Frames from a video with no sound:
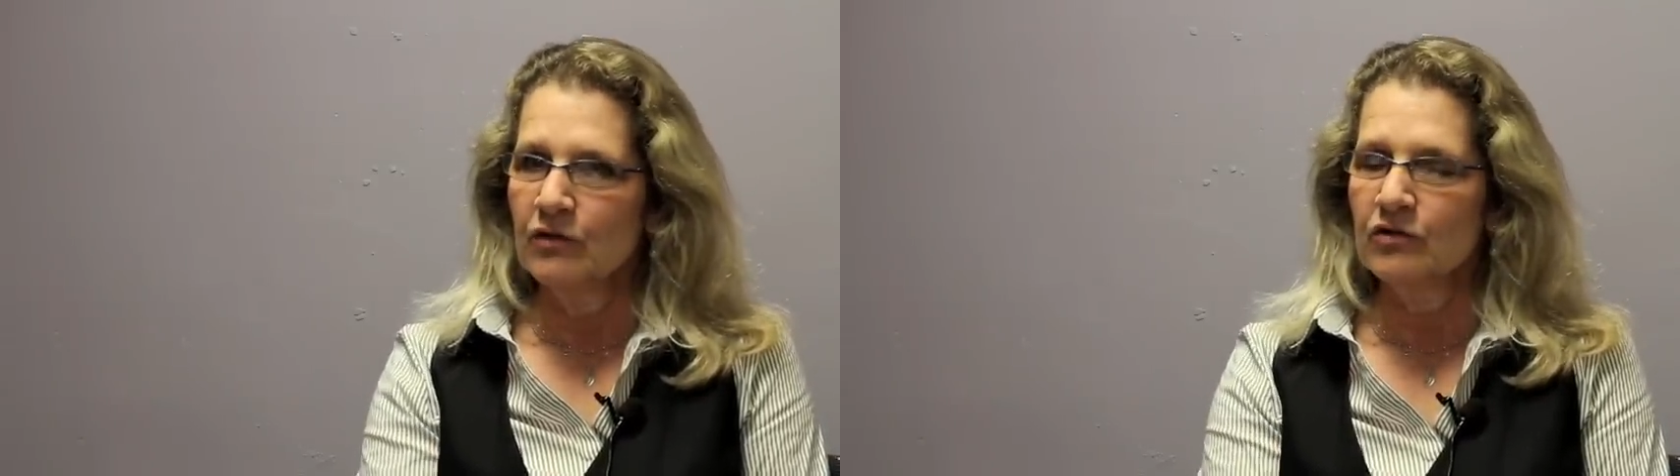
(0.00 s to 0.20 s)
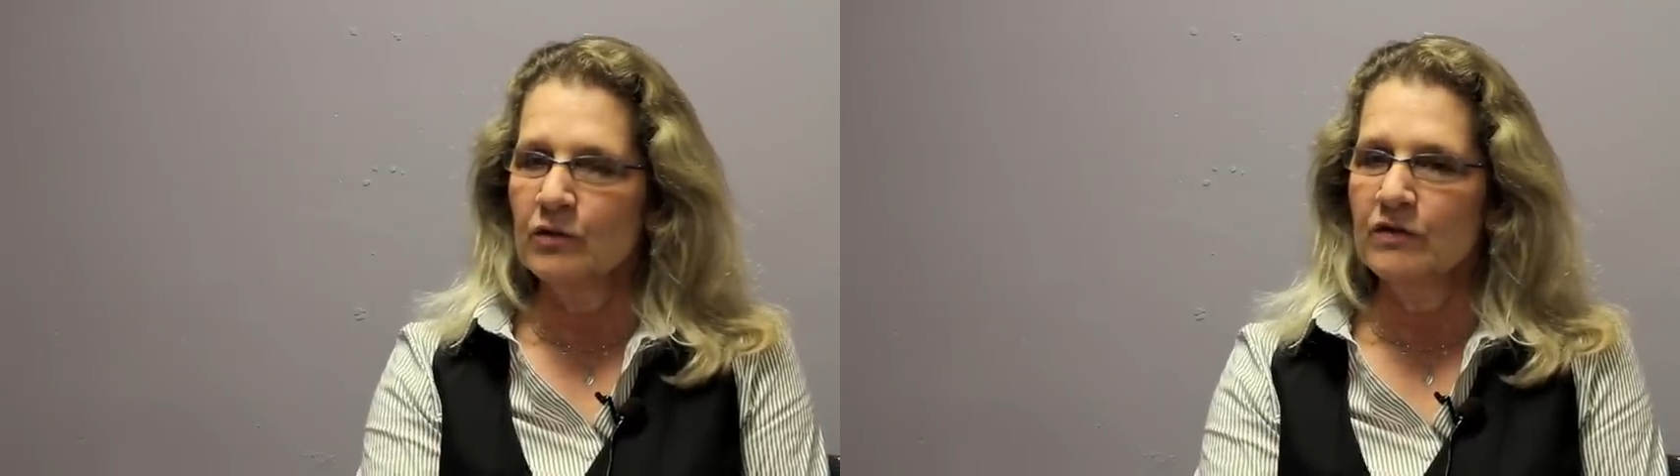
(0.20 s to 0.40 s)

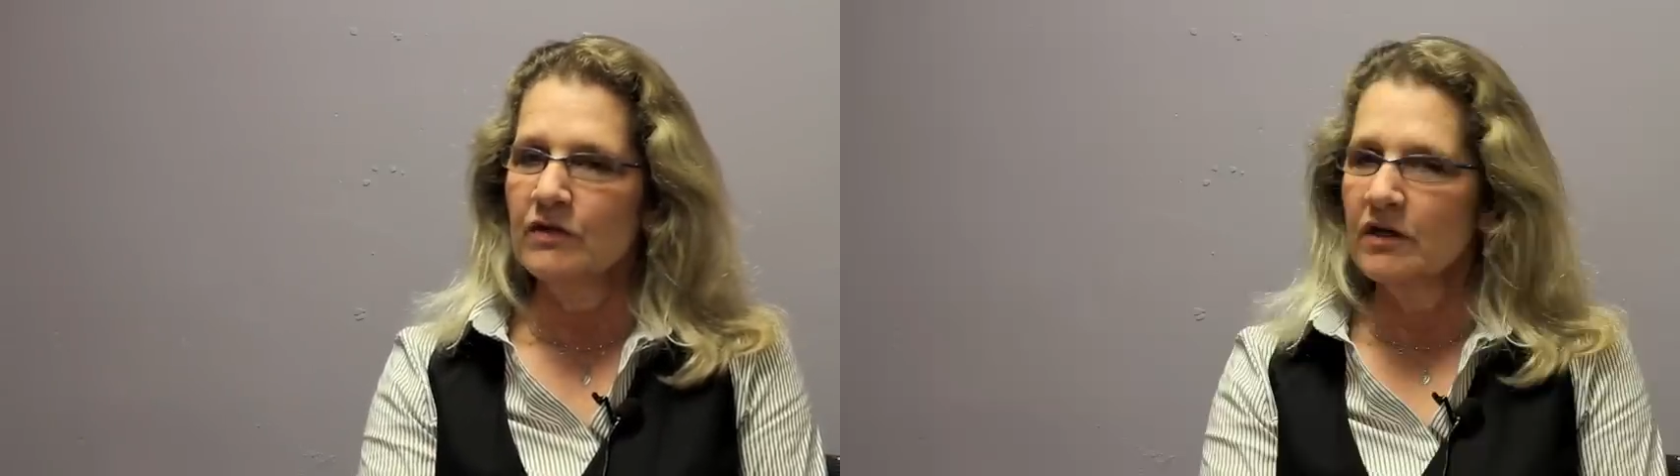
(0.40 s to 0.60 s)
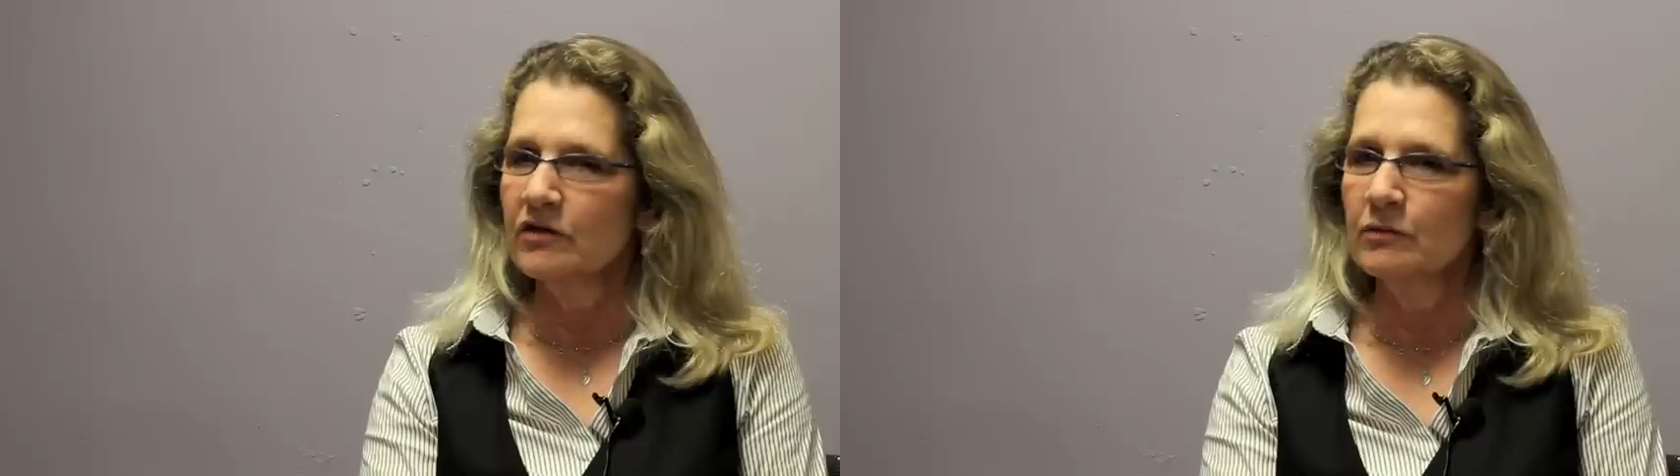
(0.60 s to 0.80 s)
So we've
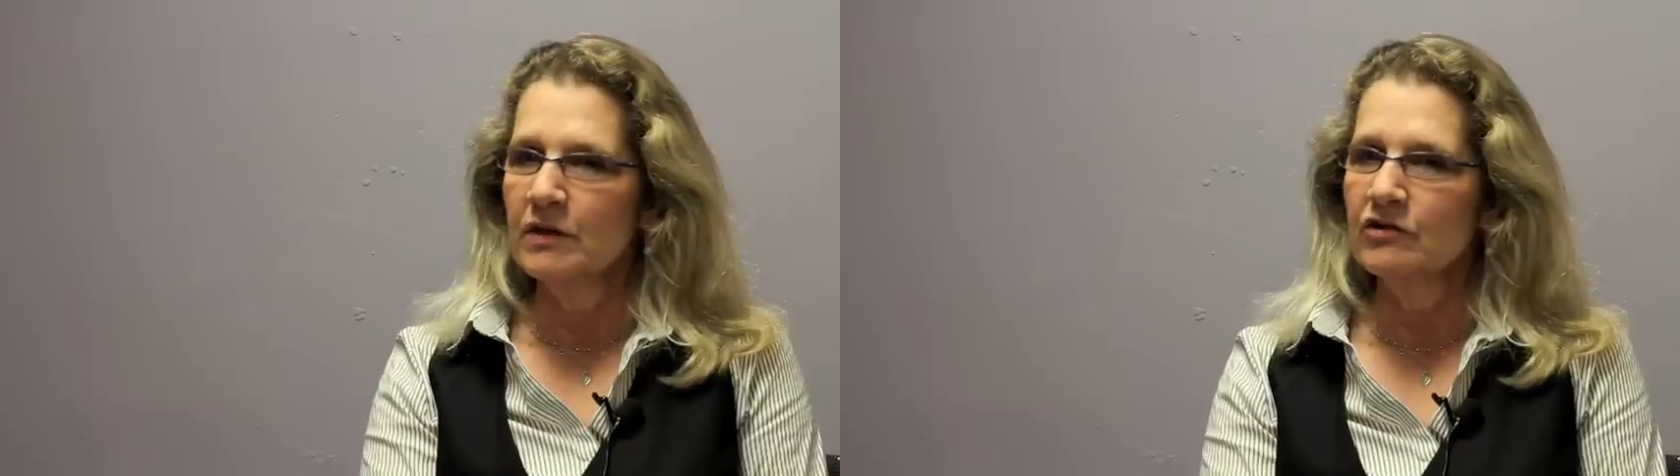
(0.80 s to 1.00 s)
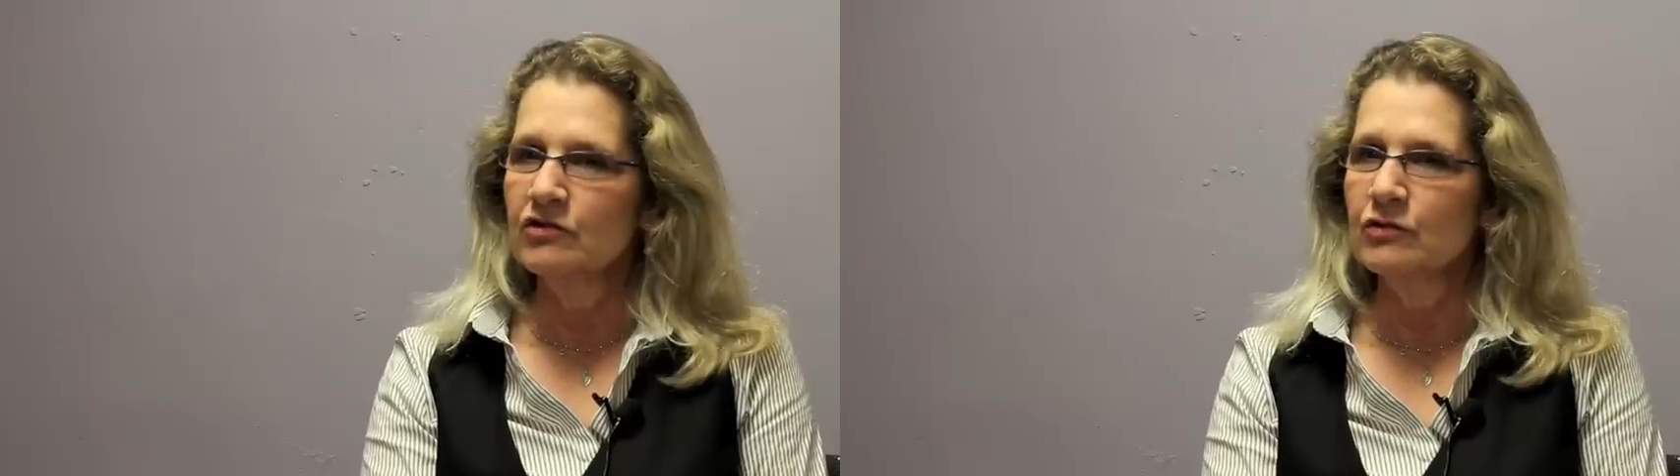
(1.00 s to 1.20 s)
got to
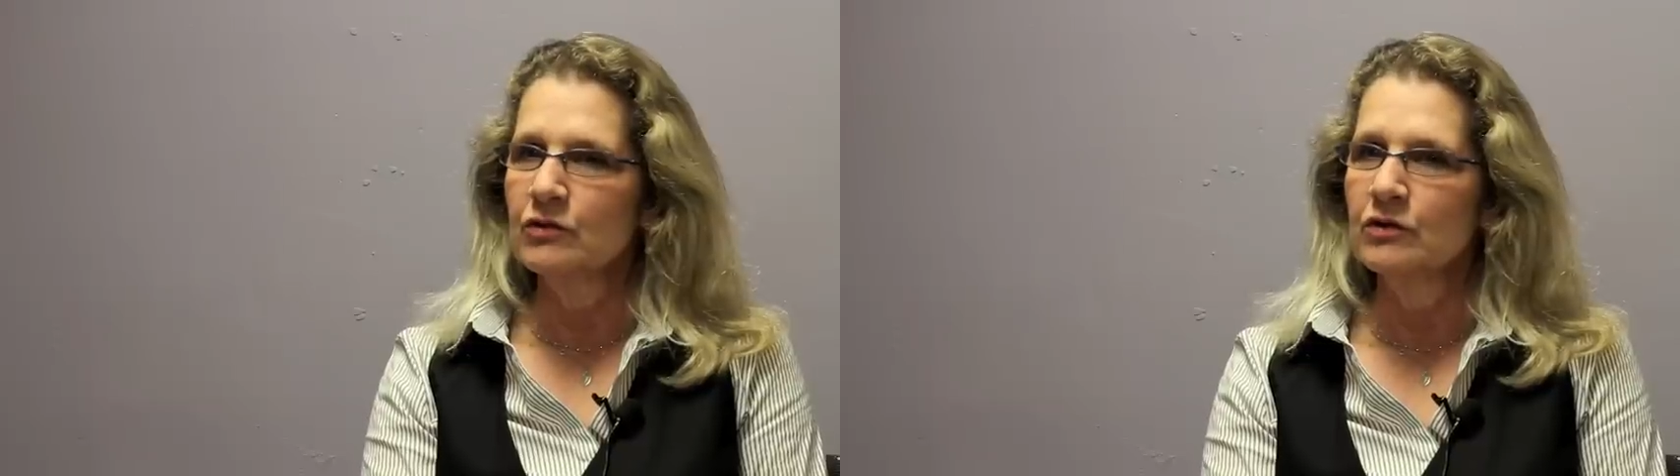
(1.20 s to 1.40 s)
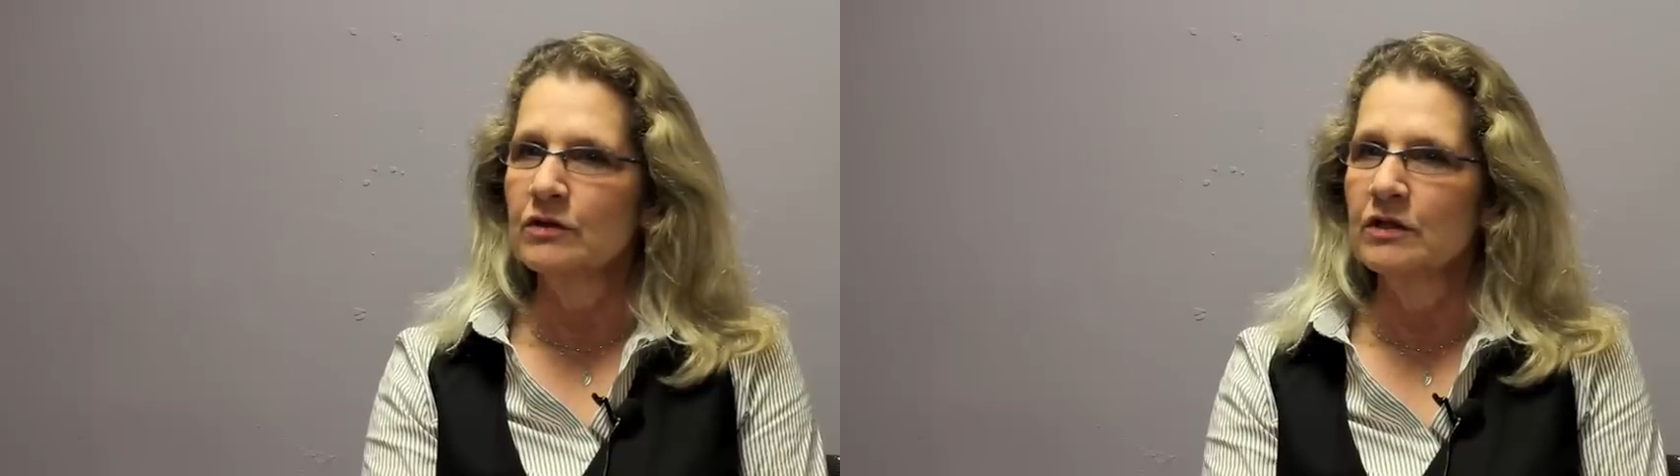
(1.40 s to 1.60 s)
make
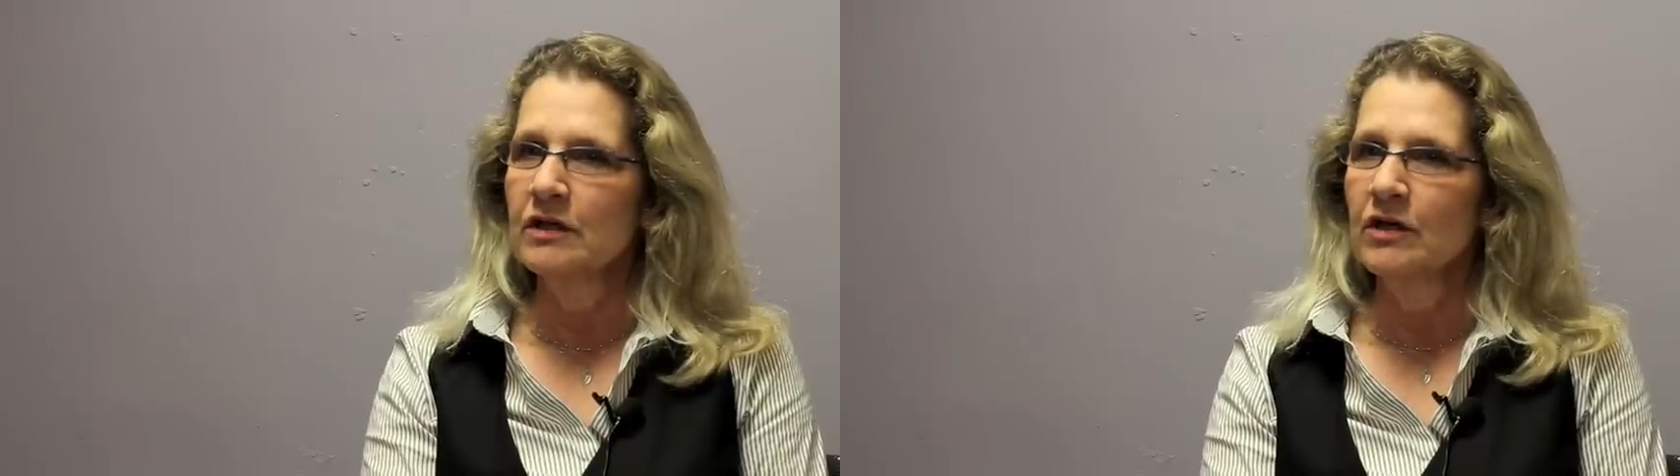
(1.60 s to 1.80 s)
sure